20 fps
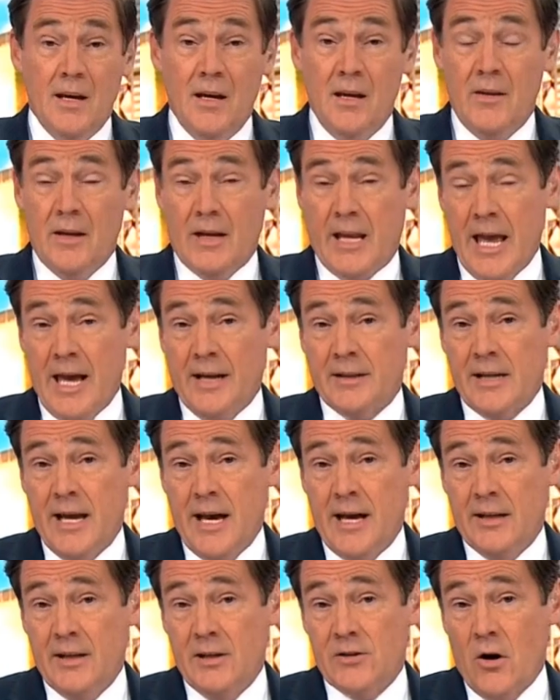The
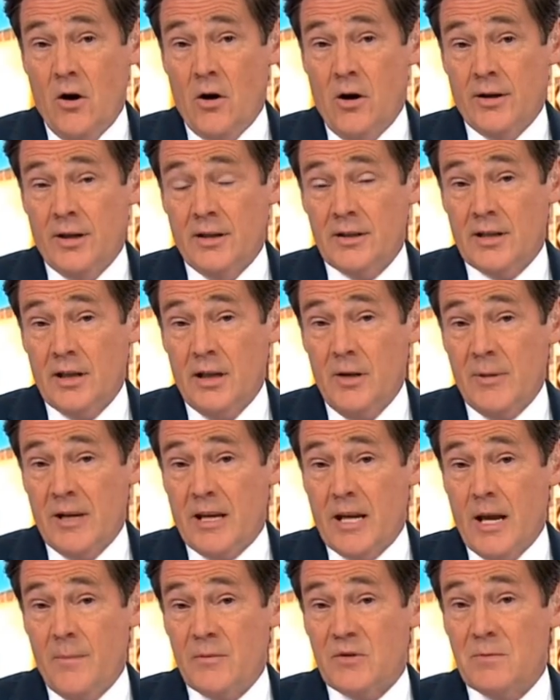countdown is on until it
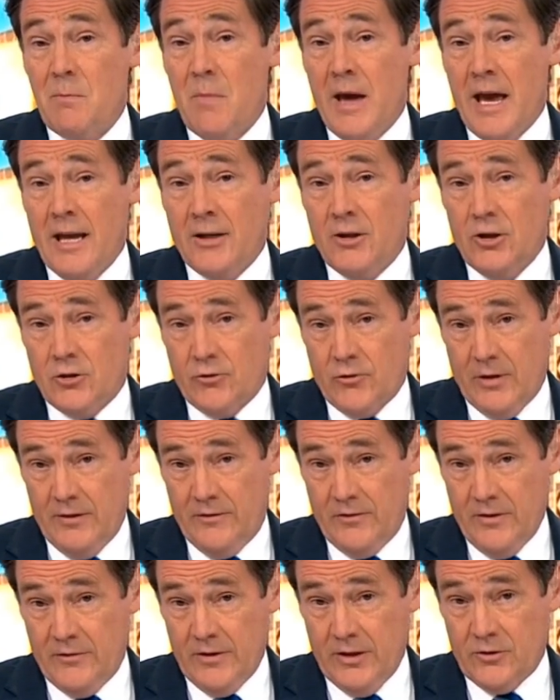becomes
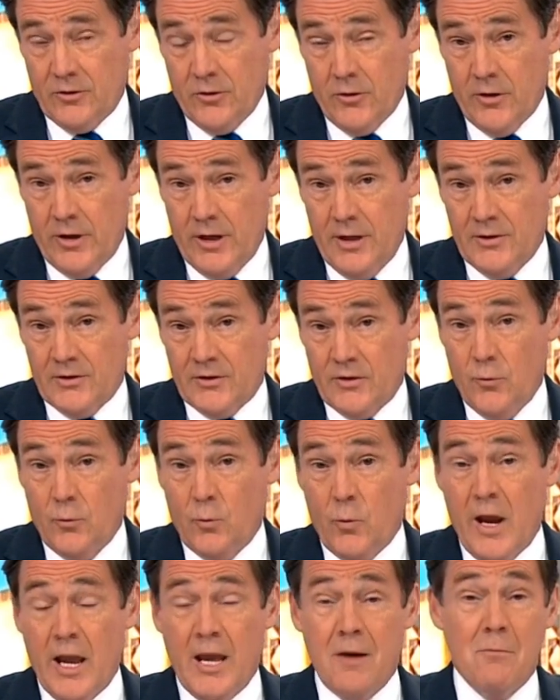mandatory for Victorians to
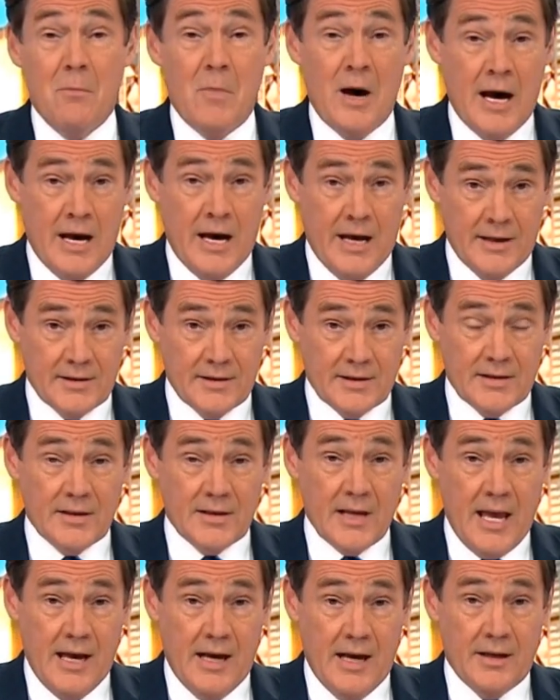wear
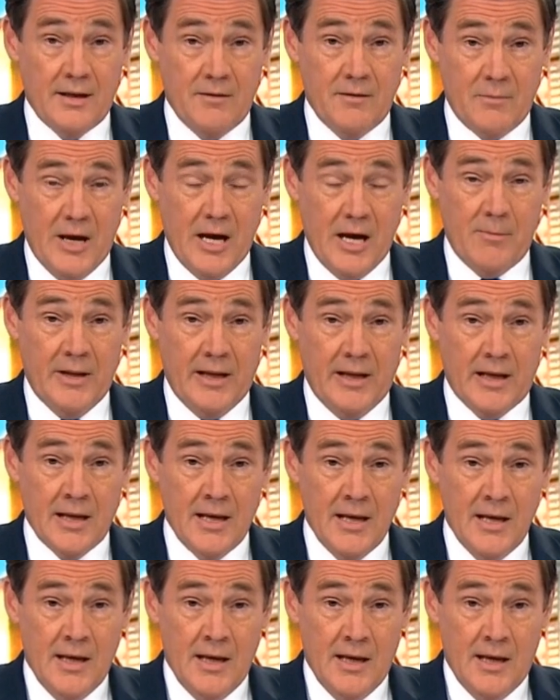masks out in
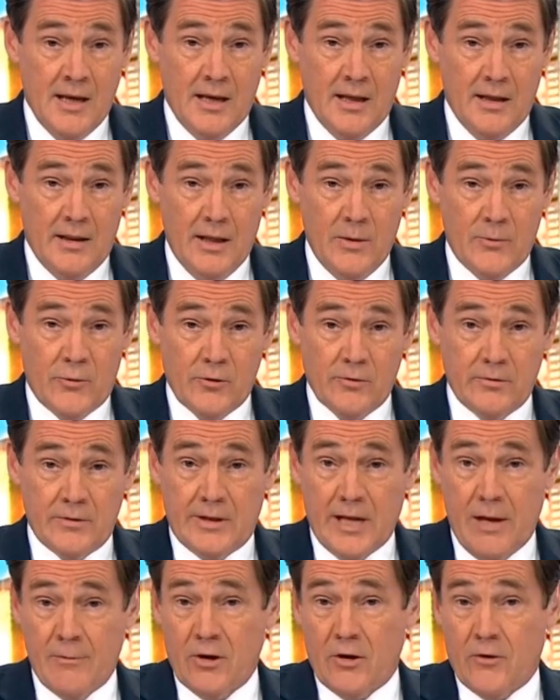public. A
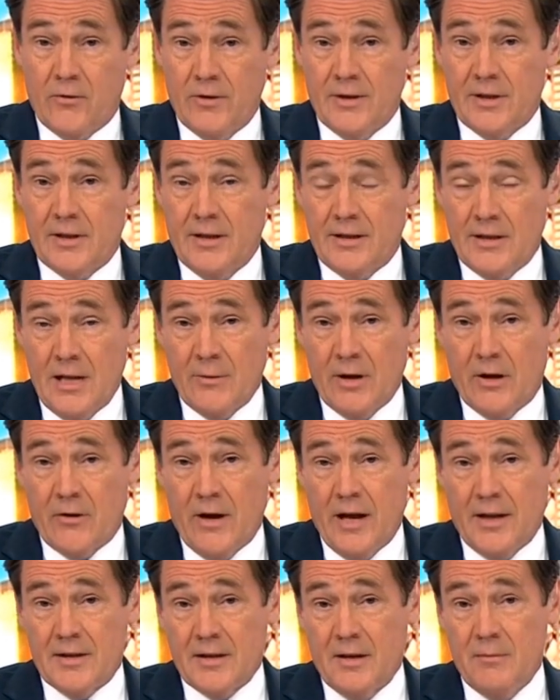Liberal Democrats
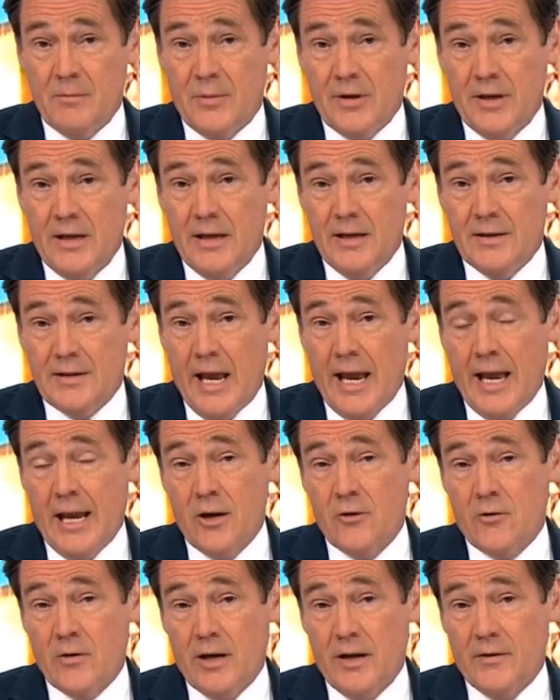MP is
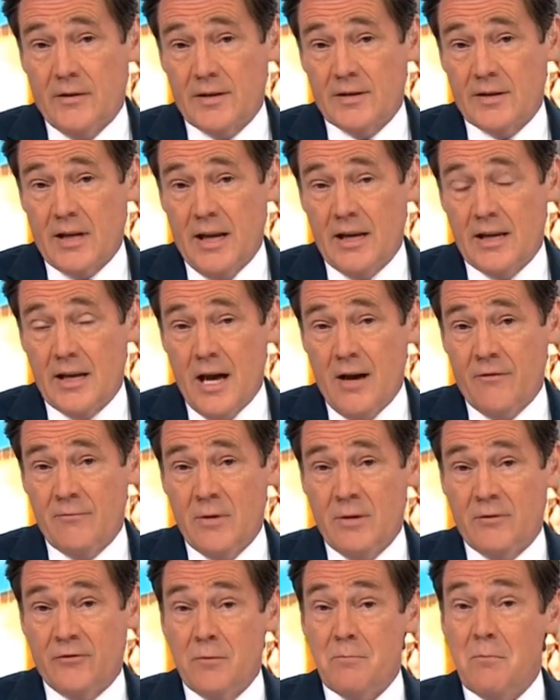angry at the state
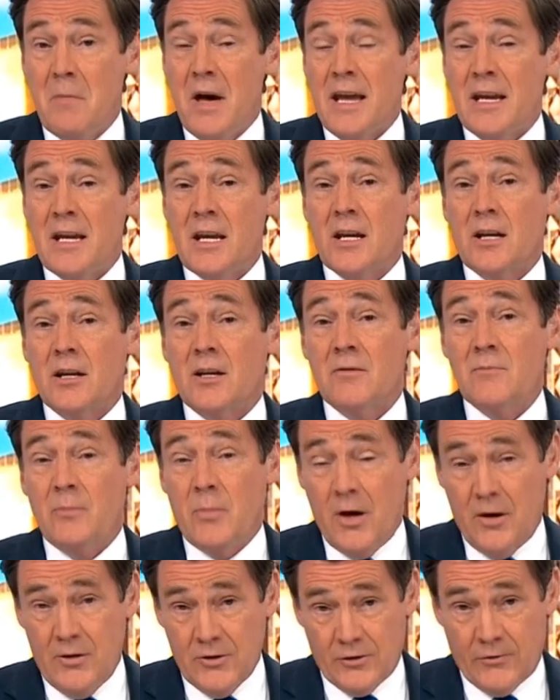government for making it
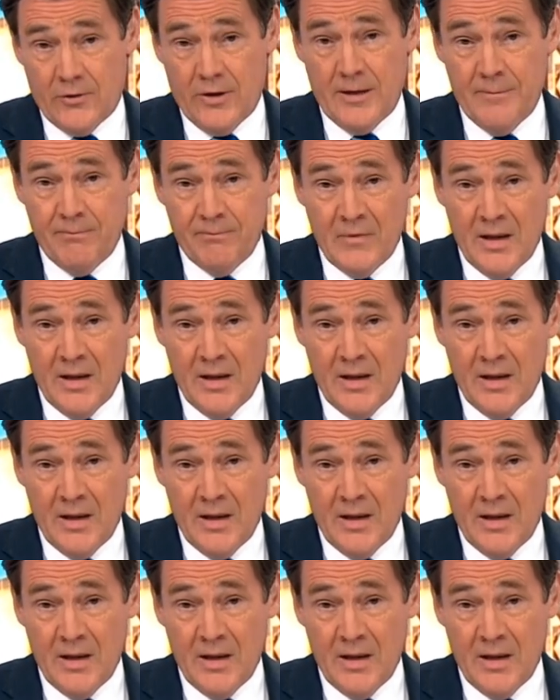compulsory.